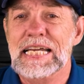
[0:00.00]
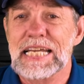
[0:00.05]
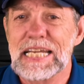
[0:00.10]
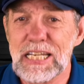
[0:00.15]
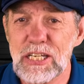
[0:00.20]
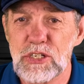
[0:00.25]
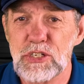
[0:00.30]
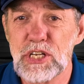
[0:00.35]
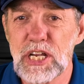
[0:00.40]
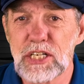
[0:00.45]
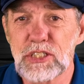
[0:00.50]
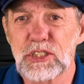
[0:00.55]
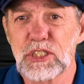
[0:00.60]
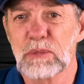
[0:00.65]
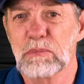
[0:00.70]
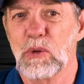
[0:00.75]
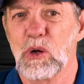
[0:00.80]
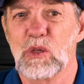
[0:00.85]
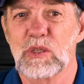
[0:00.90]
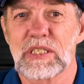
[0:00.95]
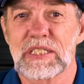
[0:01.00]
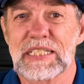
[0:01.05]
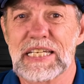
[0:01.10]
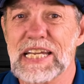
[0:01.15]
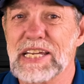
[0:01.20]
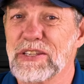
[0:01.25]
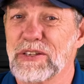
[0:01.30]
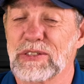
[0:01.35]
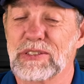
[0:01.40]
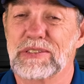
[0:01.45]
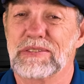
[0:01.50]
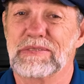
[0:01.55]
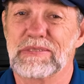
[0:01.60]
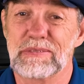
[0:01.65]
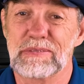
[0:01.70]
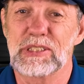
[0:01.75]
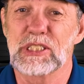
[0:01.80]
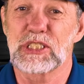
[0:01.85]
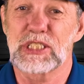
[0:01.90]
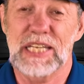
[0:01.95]
injection molding either
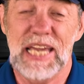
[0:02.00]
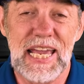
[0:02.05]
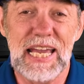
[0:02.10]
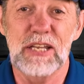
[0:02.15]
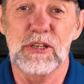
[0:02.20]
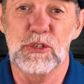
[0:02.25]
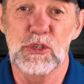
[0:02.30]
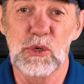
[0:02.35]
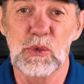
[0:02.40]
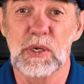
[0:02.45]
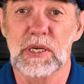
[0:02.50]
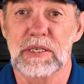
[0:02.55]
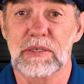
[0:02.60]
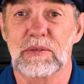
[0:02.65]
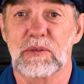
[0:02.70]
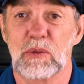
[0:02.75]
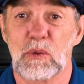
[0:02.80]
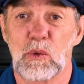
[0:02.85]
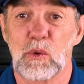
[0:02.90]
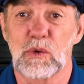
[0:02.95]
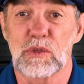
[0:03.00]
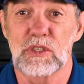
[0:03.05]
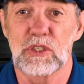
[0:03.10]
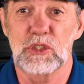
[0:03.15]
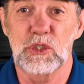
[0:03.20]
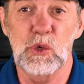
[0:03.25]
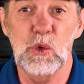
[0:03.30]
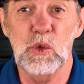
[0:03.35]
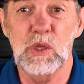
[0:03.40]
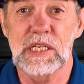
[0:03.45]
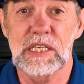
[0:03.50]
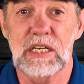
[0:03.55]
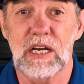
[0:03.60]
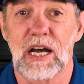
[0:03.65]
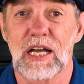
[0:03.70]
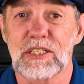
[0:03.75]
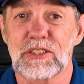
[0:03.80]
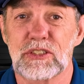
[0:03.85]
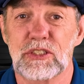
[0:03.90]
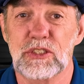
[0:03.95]
just can't do it, or the tooling
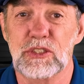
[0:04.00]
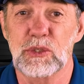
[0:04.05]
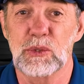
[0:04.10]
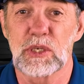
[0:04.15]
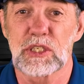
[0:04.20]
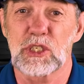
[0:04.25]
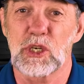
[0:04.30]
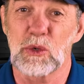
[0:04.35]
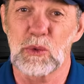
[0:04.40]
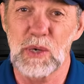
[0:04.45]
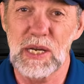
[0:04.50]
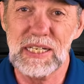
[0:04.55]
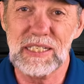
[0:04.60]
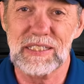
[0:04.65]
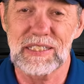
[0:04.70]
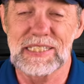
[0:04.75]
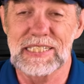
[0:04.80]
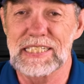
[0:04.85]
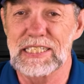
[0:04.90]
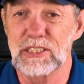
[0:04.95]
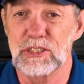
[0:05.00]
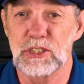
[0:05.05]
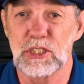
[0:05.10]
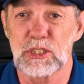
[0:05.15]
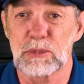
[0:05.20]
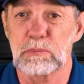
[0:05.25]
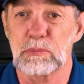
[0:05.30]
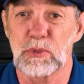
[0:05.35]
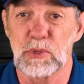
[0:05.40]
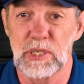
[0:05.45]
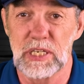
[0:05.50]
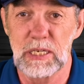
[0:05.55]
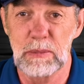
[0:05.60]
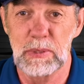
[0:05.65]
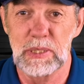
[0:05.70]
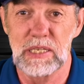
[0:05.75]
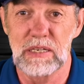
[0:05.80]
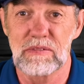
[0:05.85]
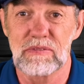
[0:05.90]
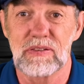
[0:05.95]
cost to do it correctly is just
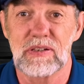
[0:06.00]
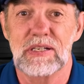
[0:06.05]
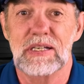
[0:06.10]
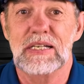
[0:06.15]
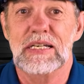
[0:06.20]
prohibitive.